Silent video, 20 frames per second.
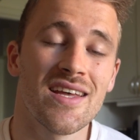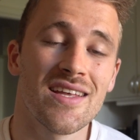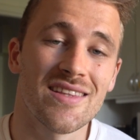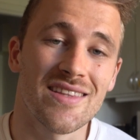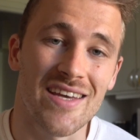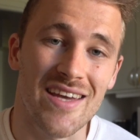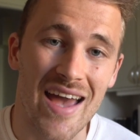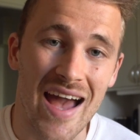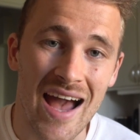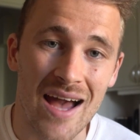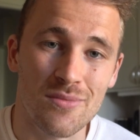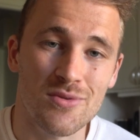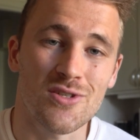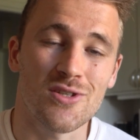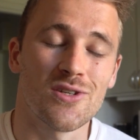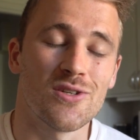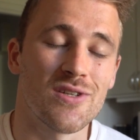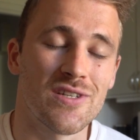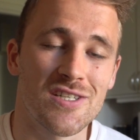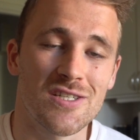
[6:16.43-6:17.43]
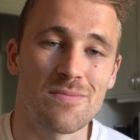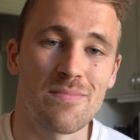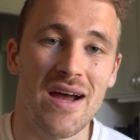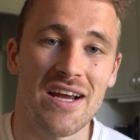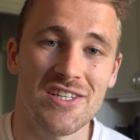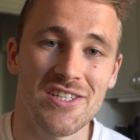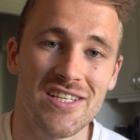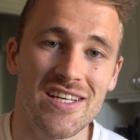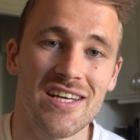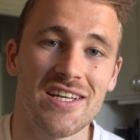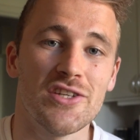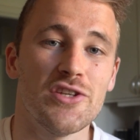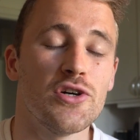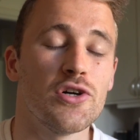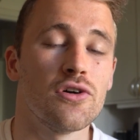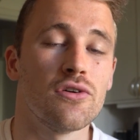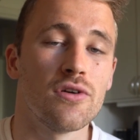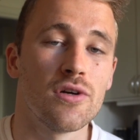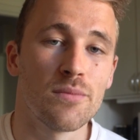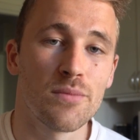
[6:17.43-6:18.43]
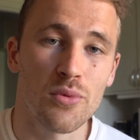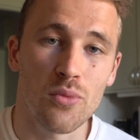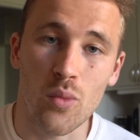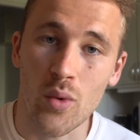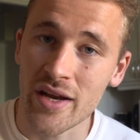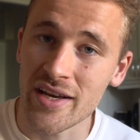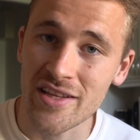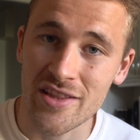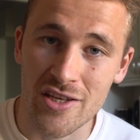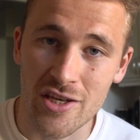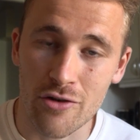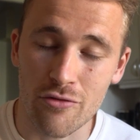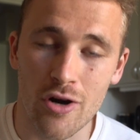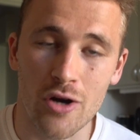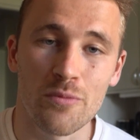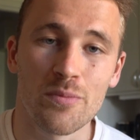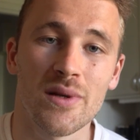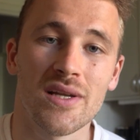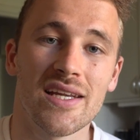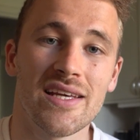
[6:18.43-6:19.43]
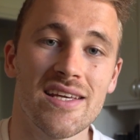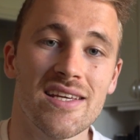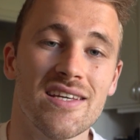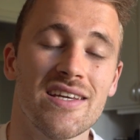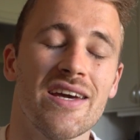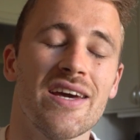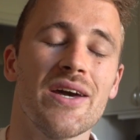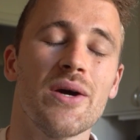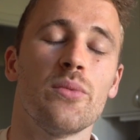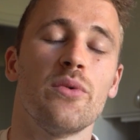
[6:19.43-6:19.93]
they absolutely smashed it in Europe, winning the Europa League,